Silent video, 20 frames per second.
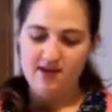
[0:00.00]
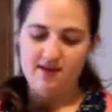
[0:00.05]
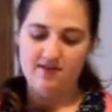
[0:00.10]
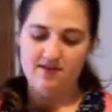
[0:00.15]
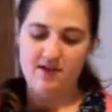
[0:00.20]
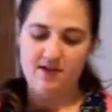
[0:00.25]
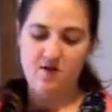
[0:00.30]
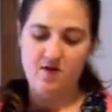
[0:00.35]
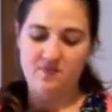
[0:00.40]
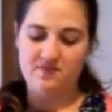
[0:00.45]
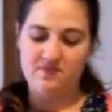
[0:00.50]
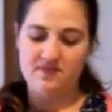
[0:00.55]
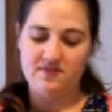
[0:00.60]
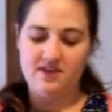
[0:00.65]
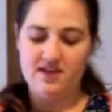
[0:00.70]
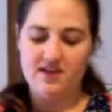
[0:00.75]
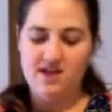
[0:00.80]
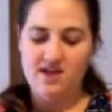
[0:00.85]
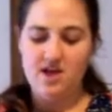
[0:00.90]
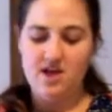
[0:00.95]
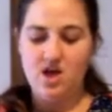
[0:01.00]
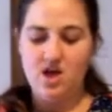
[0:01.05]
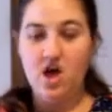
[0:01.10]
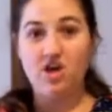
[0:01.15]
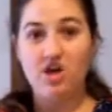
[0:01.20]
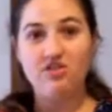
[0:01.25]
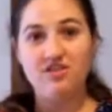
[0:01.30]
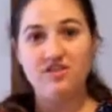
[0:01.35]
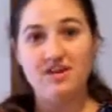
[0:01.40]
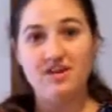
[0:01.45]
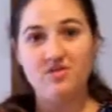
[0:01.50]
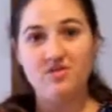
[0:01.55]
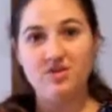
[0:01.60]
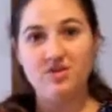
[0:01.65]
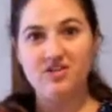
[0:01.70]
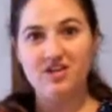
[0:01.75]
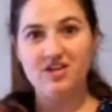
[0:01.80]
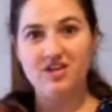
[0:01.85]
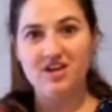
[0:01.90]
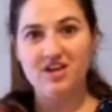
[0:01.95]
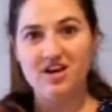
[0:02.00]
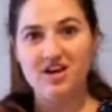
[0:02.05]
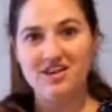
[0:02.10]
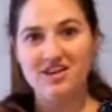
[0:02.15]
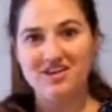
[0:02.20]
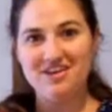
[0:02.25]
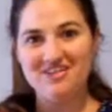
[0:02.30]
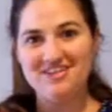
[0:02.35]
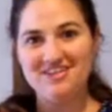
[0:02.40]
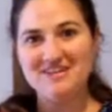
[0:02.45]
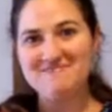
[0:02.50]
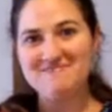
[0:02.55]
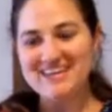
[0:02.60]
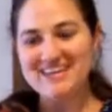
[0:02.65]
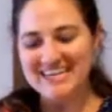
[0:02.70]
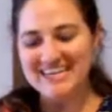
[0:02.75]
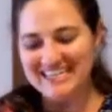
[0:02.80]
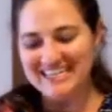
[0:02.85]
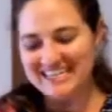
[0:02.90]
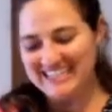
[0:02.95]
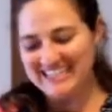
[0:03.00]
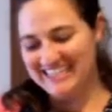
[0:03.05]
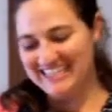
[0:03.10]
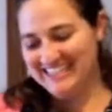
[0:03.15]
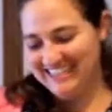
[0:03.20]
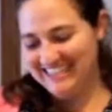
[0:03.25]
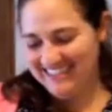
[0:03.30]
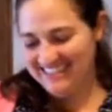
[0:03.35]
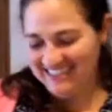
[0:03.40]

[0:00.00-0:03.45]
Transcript: So we'll see you once all the colors are mixed.